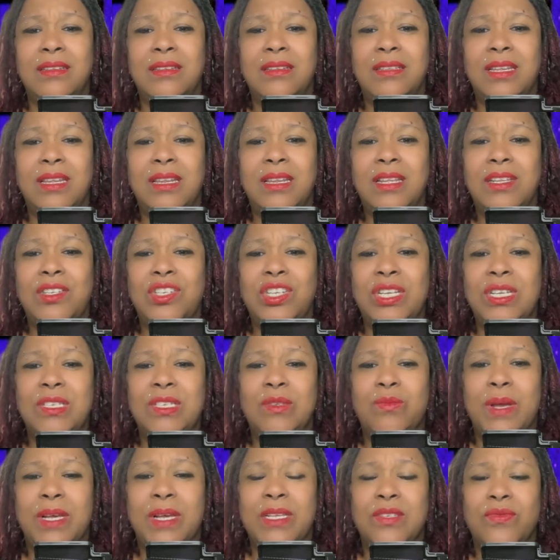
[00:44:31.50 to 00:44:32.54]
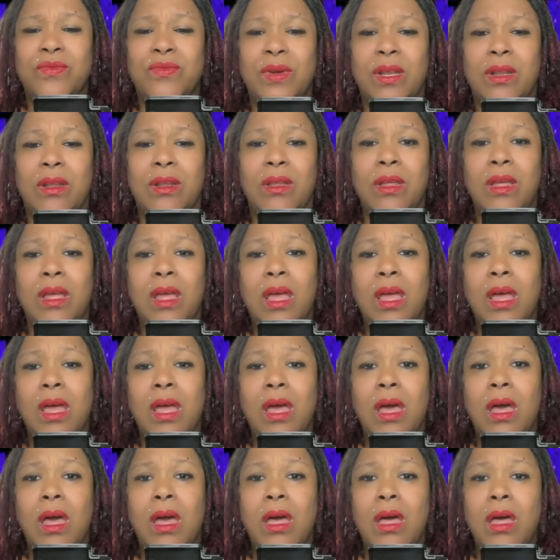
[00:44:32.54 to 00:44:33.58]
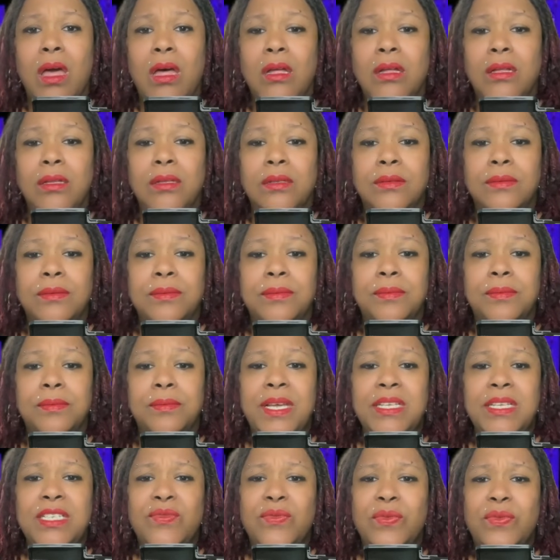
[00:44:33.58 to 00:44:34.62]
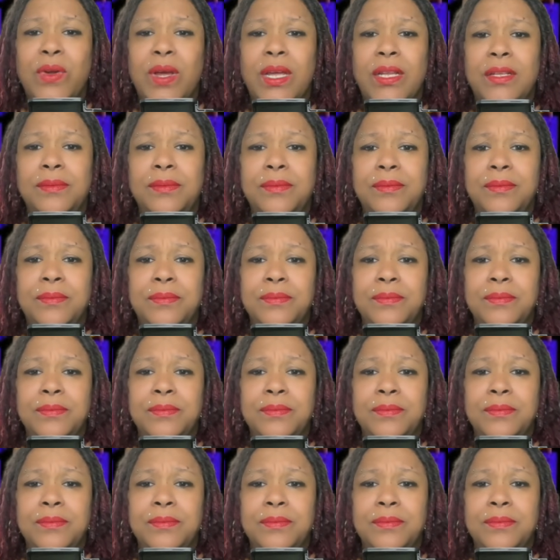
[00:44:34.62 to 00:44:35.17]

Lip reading: DDG's best friend. Best friend.